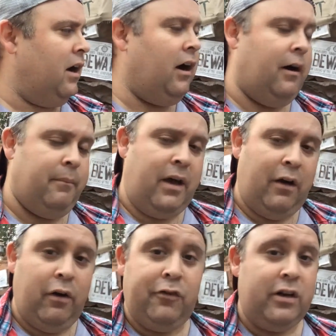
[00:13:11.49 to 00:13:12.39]

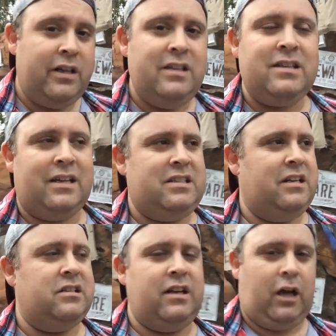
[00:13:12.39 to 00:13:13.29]
However, he's, like I
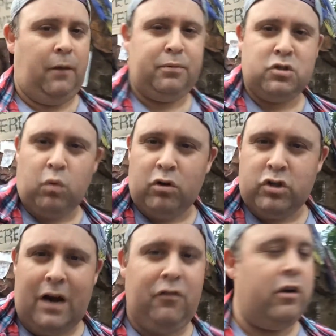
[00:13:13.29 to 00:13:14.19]
said, he's an accomplished world
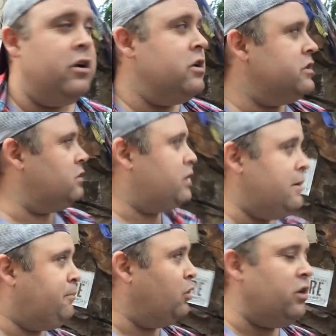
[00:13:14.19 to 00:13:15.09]
traveler, so
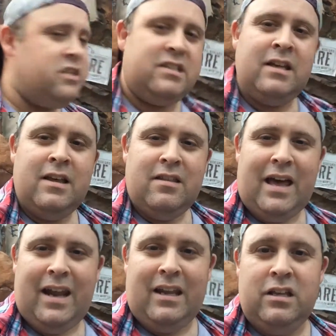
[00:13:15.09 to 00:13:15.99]
he puts
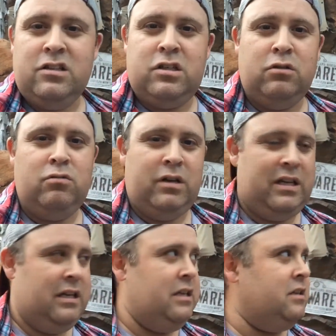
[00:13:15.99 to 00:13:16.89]
that into
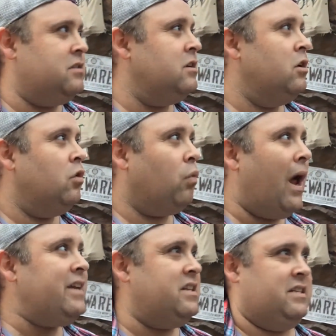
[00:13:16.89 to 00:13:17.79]
his
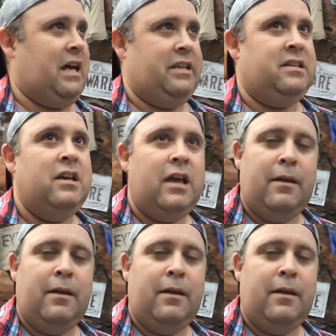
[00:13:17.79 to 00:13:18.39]
ride designs.